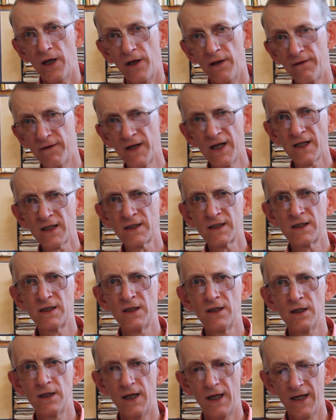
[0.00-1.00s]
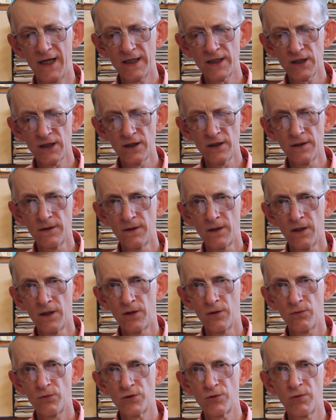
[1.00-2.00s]
In the next letter,
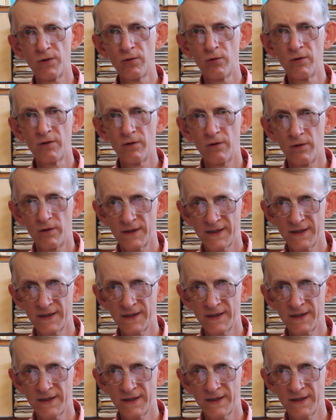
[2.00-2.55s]
which we will